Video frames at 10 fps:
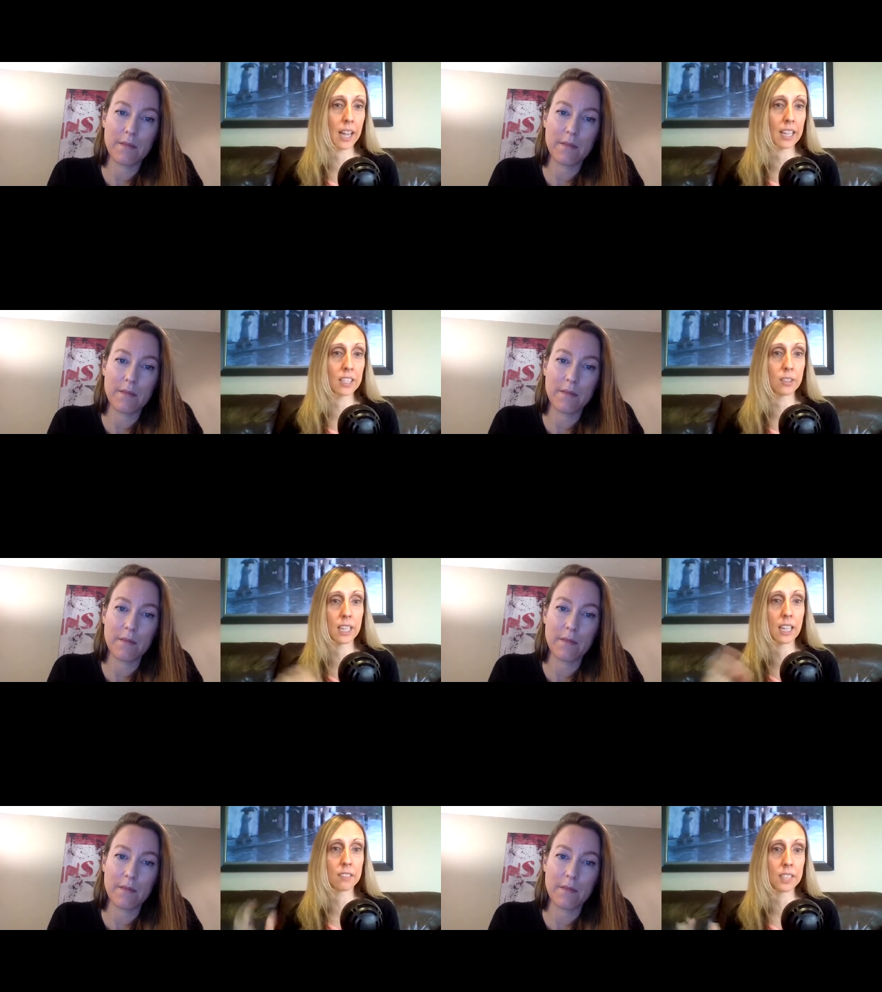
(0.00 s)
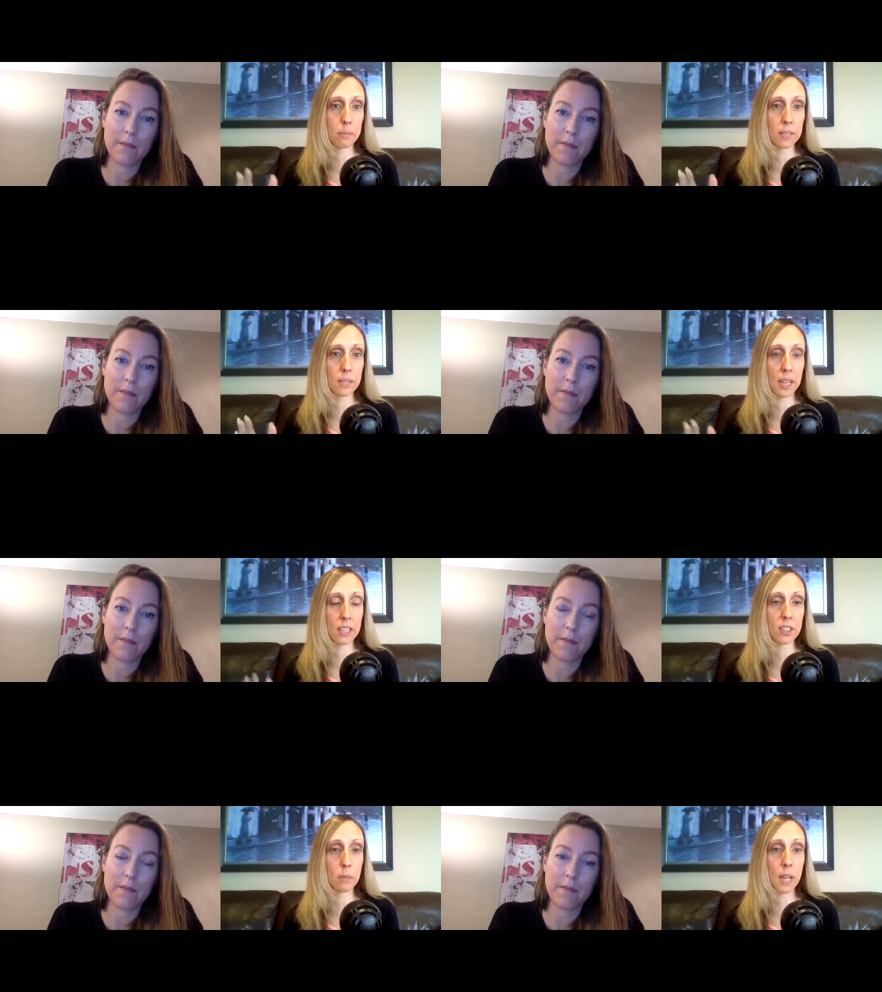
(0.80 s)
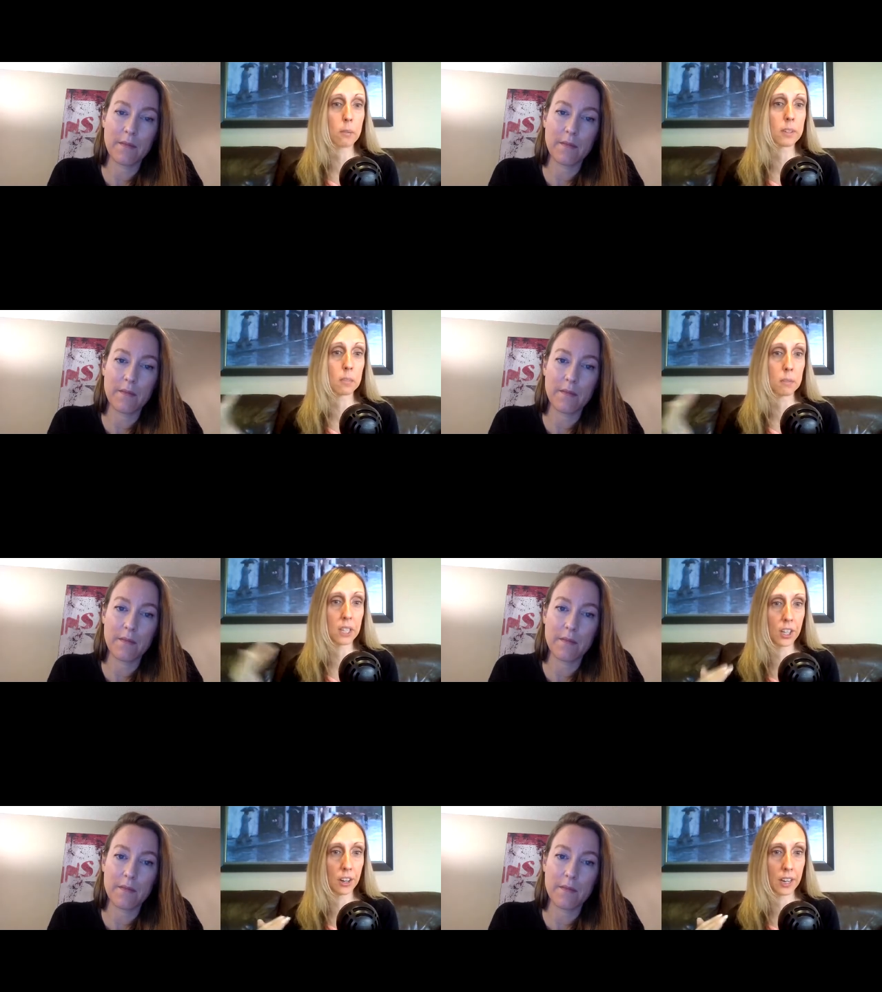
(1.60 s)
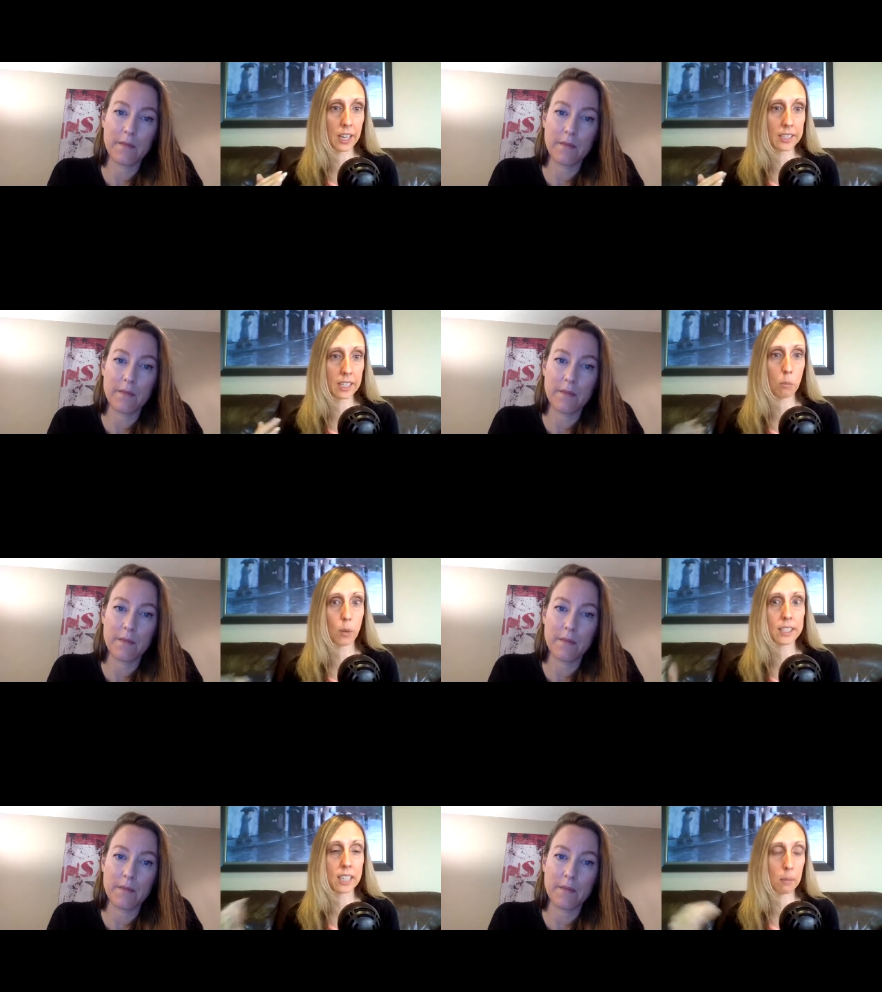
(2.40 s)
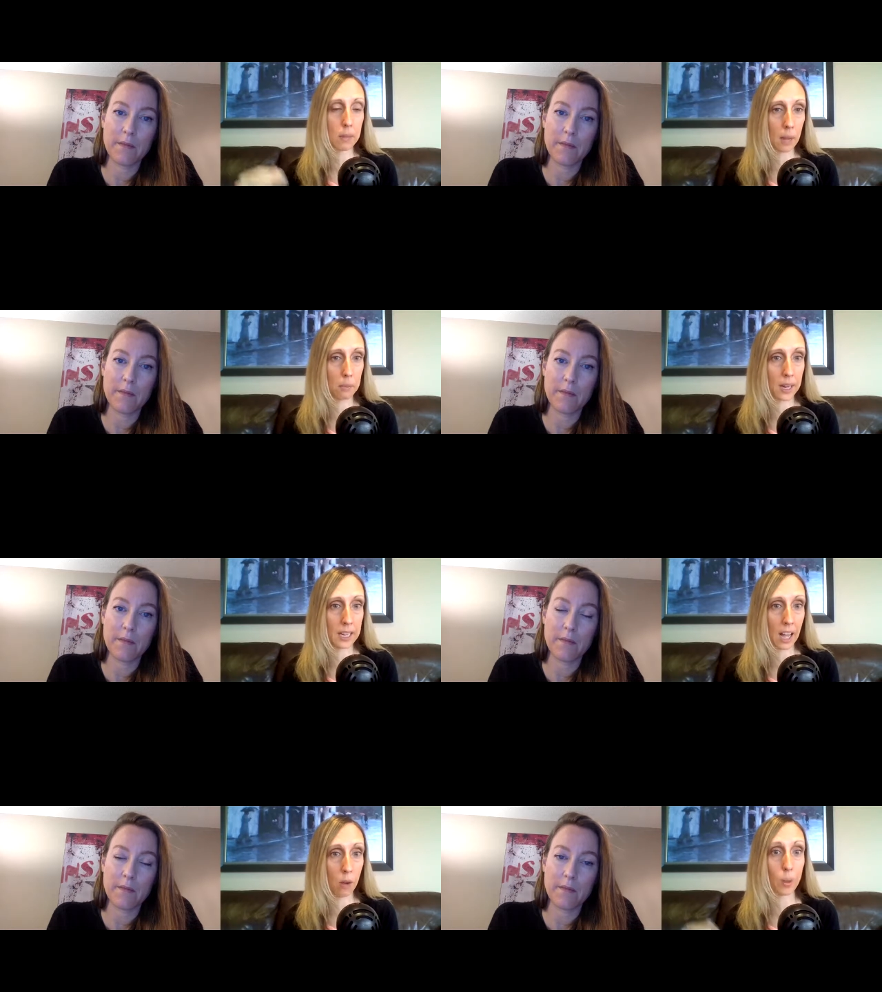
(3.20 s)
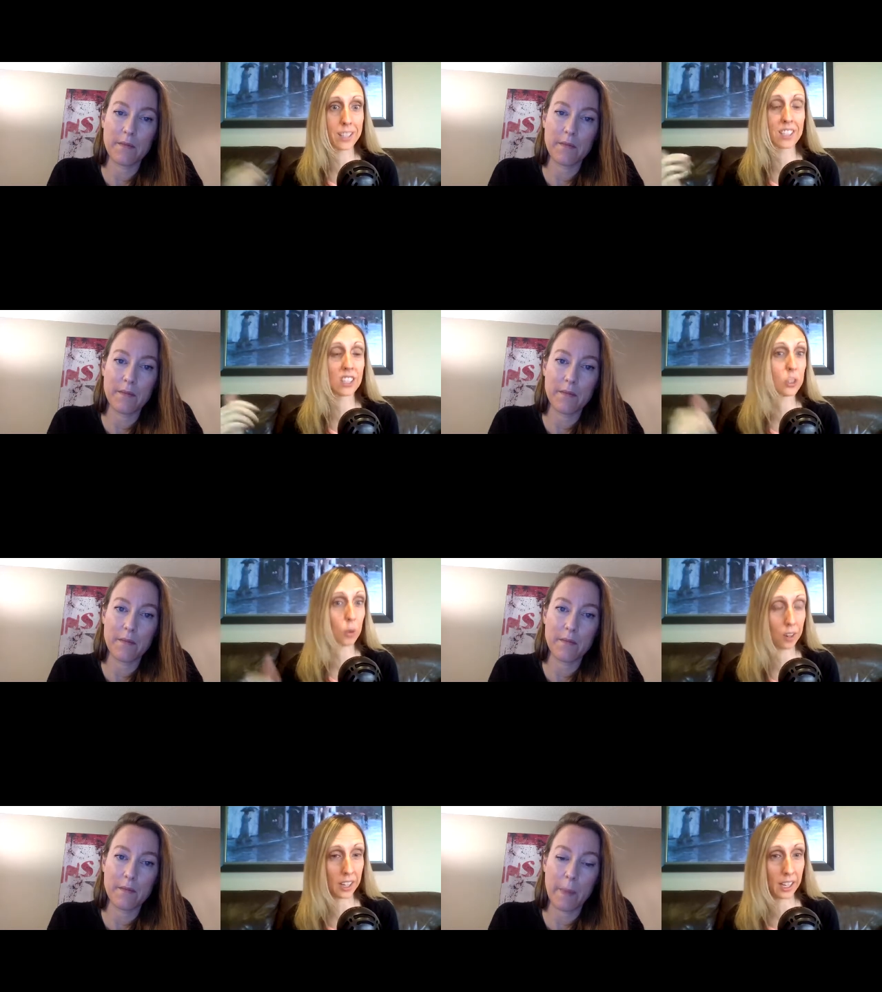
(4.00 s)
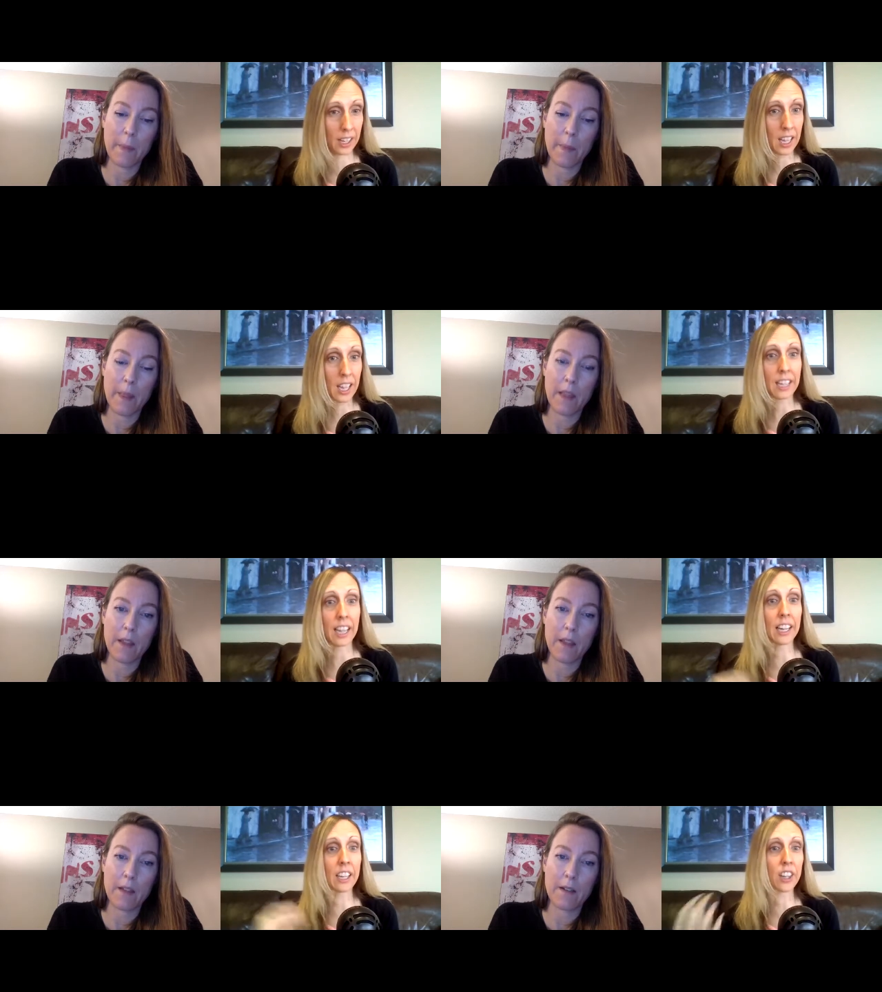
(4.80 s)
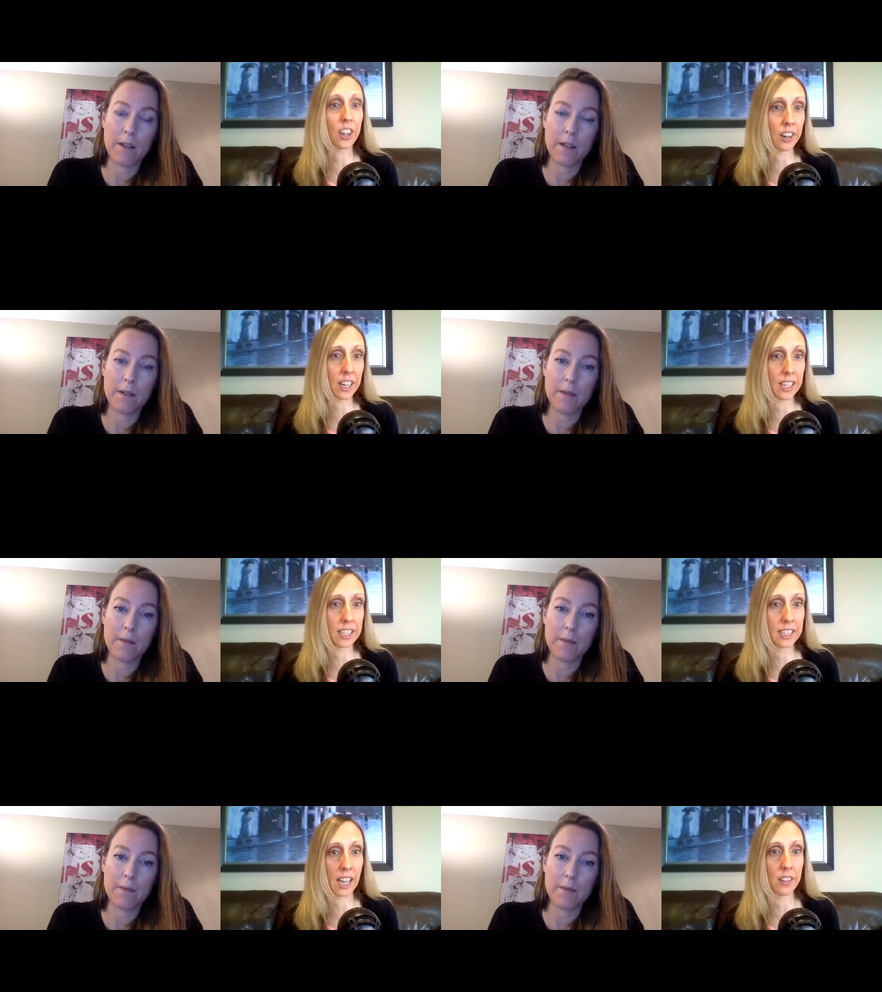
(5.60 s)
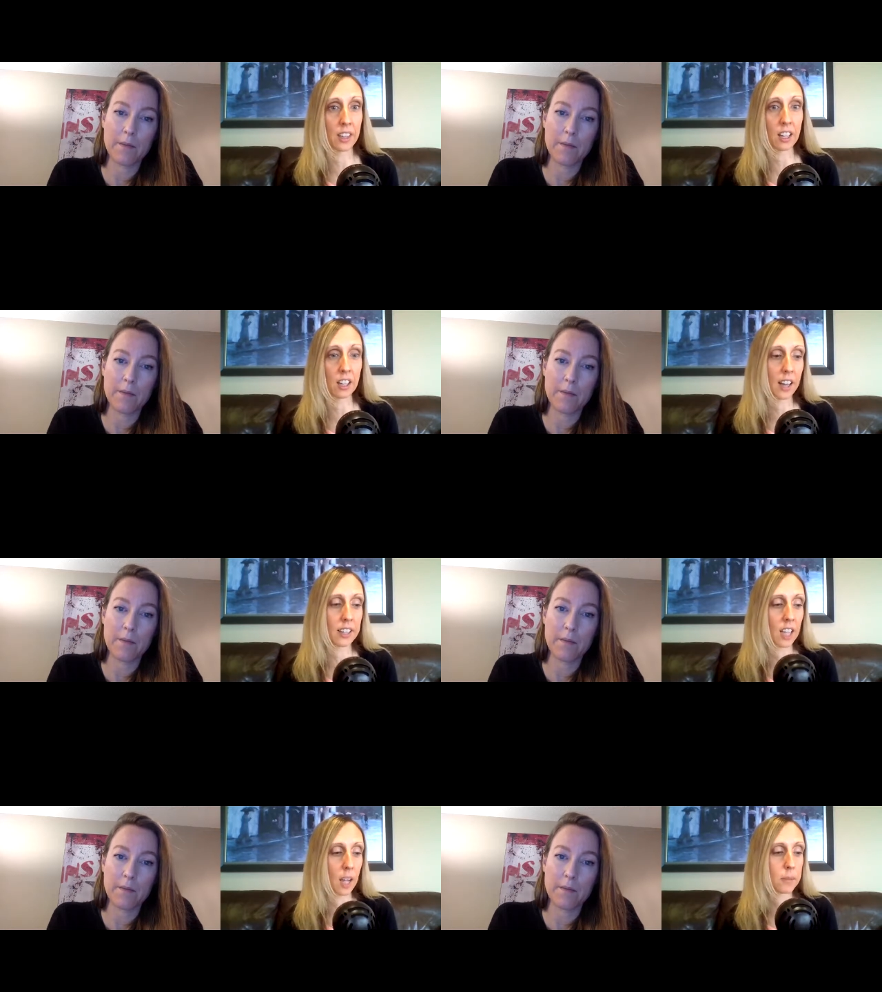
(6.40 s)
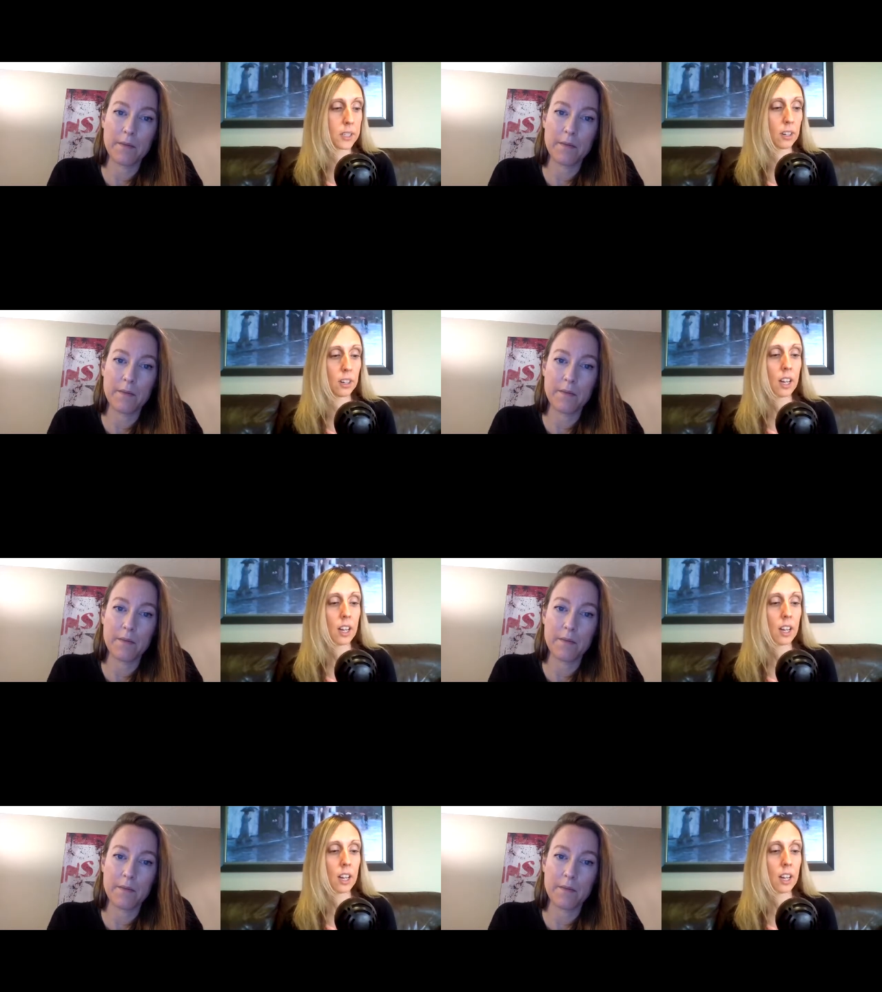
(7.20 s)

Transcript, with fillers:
Speaker 1: So to give some space to be able to be curious and what's coming up right now, what's the story, getting curious. And then a lot of times you're,